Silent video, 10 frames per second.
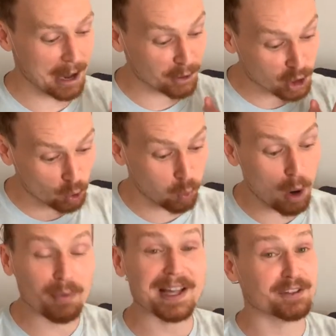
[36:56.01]
Now, there's a
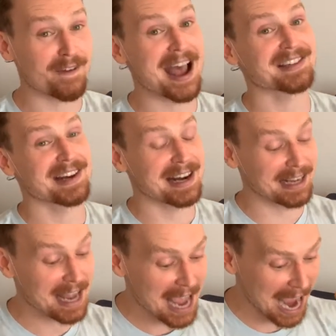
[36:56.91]
quote that's
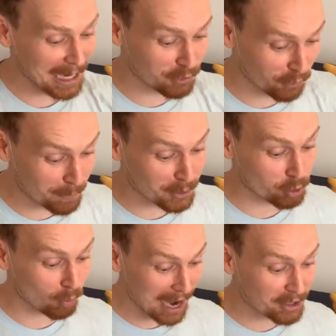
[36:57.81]
fascinating, and it's from the
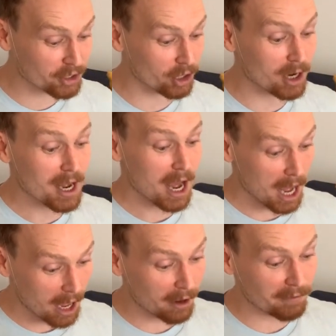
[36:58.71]
director
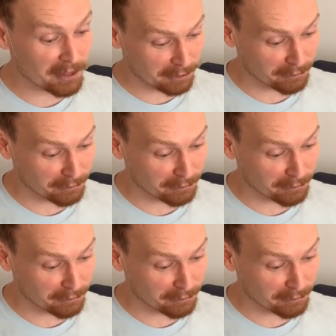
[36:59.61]
of The